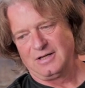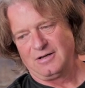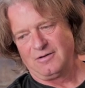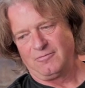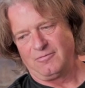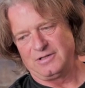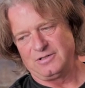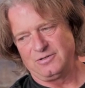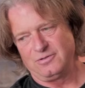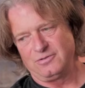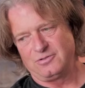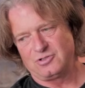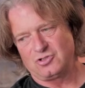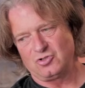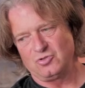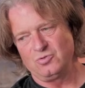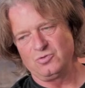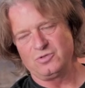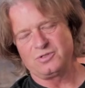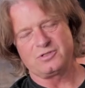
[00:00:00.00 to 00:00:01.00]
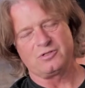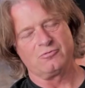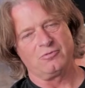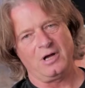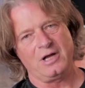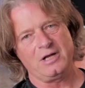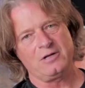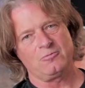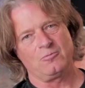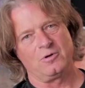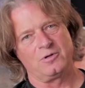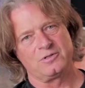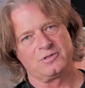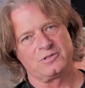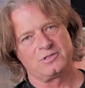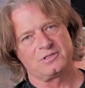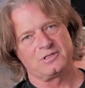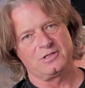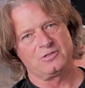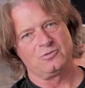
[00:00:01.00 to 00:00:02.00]
when you choose the right
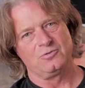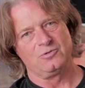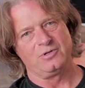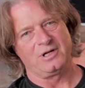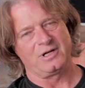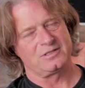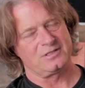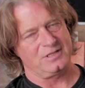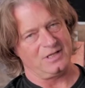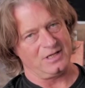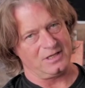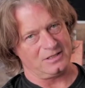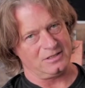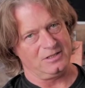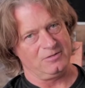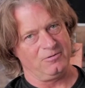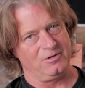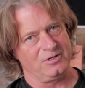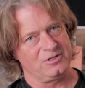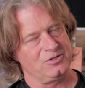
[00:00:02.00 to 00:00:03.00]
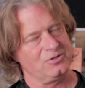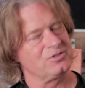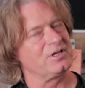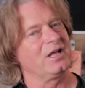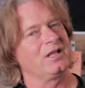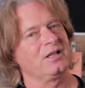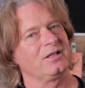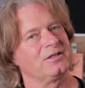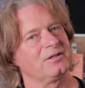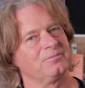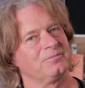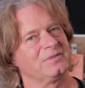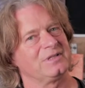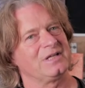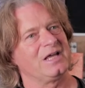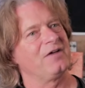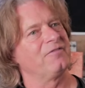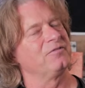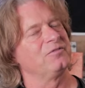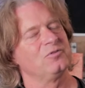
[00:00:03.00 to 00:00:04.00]
ones, they do exactly what you tell them.
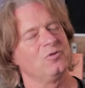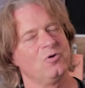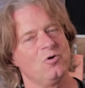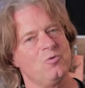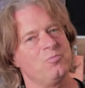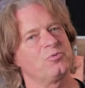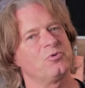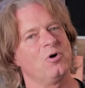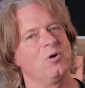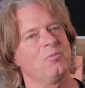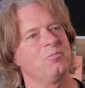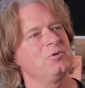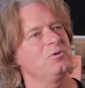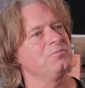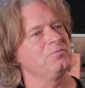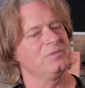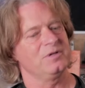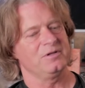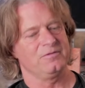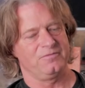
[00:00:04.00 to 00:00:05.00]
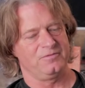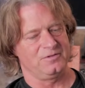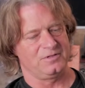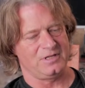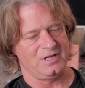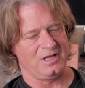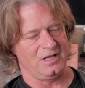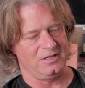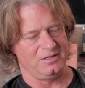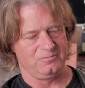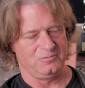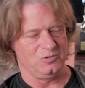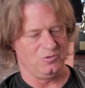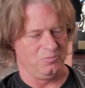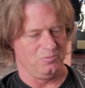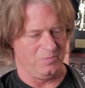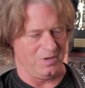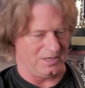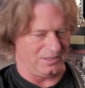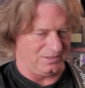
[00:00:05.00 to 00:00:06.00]
They have no problem if you tell them
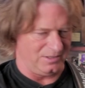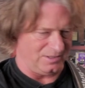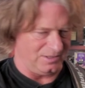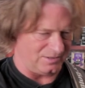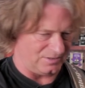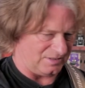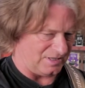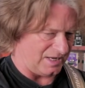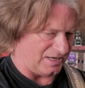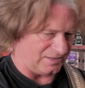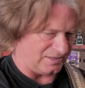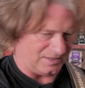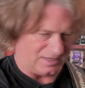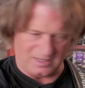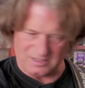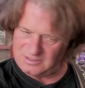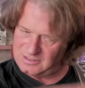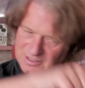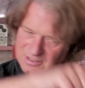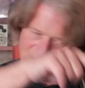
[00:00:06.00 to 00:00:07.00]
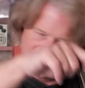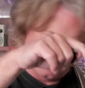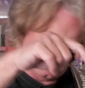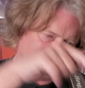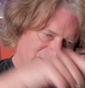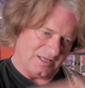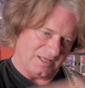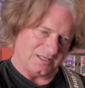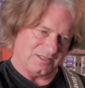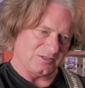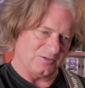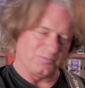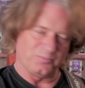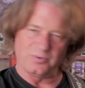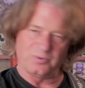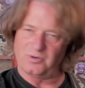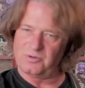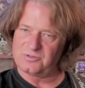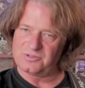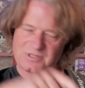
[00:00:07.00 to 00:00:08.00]
you make this like that. That's the
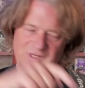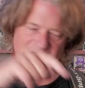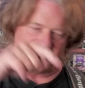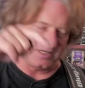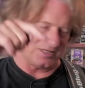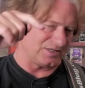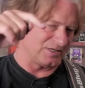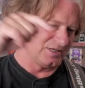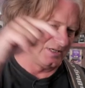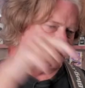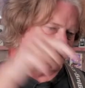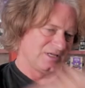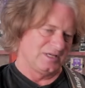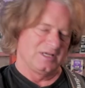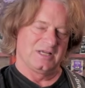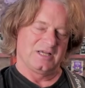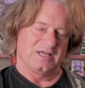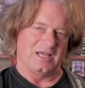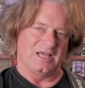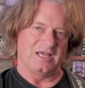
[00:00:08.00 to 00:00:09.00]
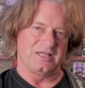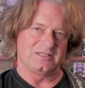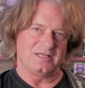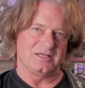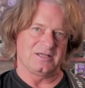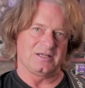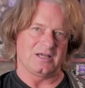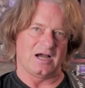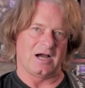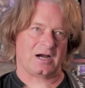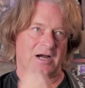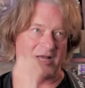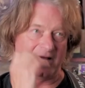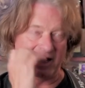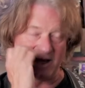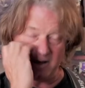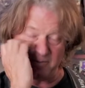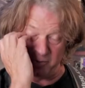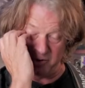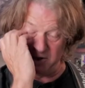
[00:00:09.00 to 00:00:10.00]
process. And they are
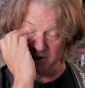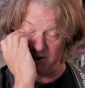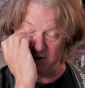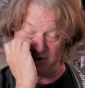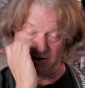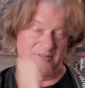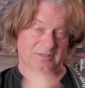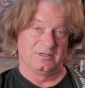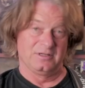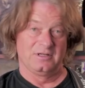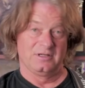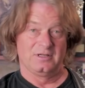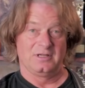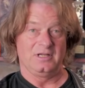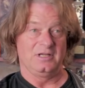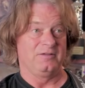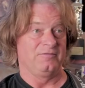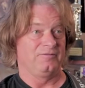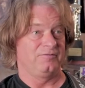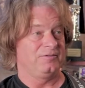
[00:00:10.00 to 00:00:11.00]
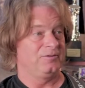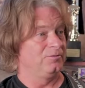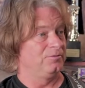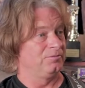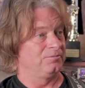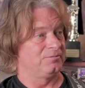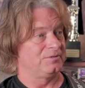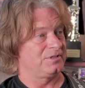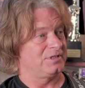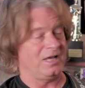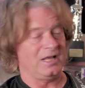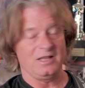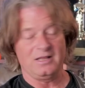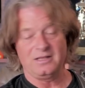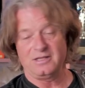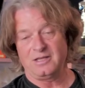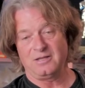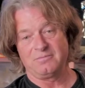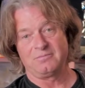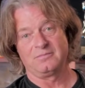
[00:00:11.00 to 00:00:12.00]
happy if you tell
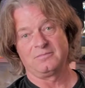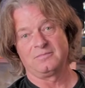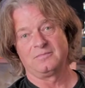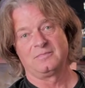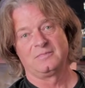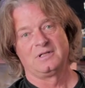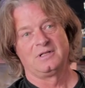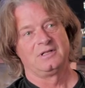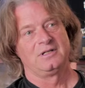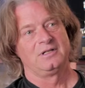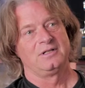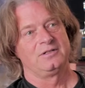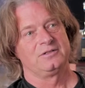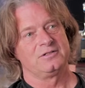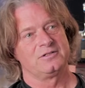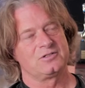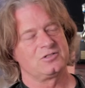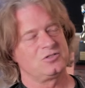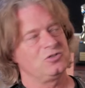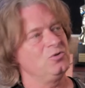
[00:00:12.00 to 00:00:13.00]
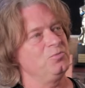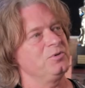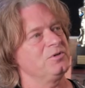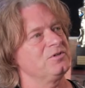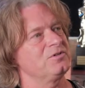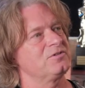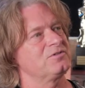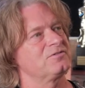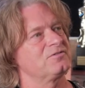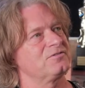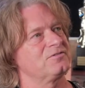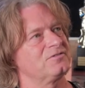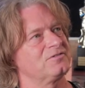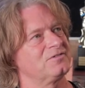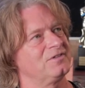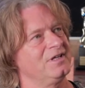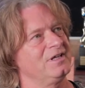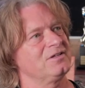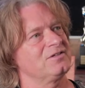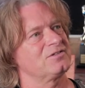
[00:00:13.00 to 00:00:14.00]
them the stupidest
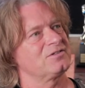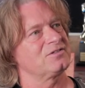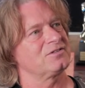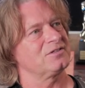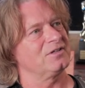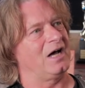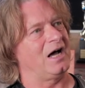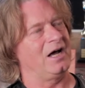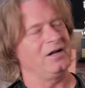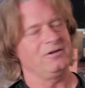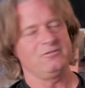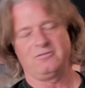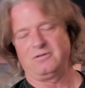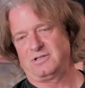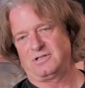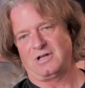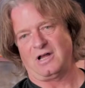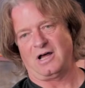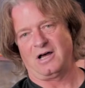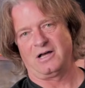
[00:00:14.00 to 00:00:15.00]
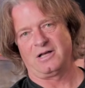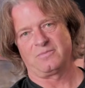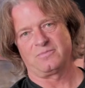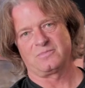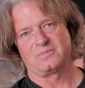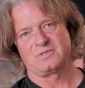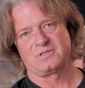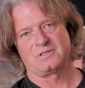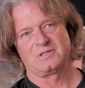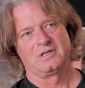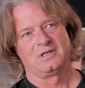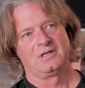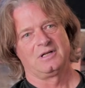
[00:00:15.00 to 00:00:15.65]
things 100 times,